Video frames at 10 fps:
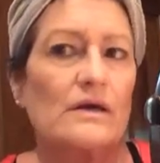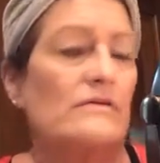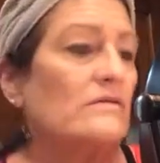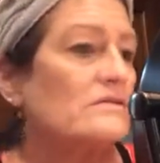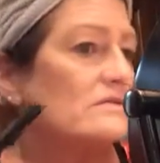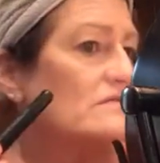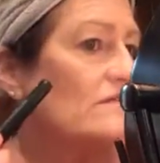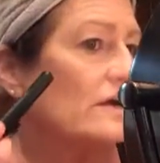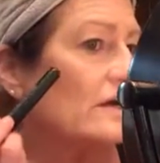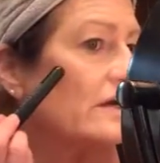And then this is
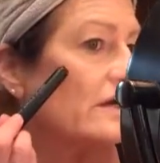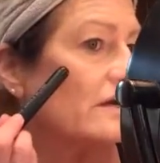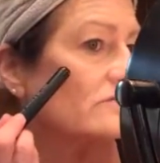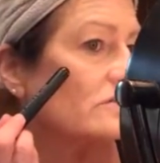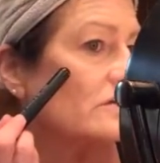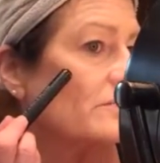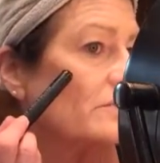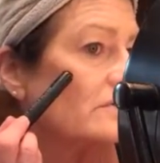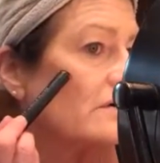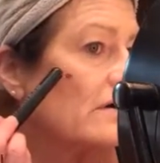very concentrated. You're going
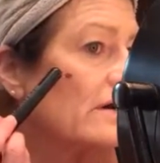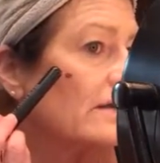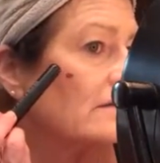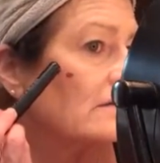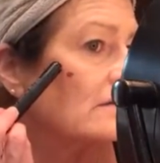to put a dot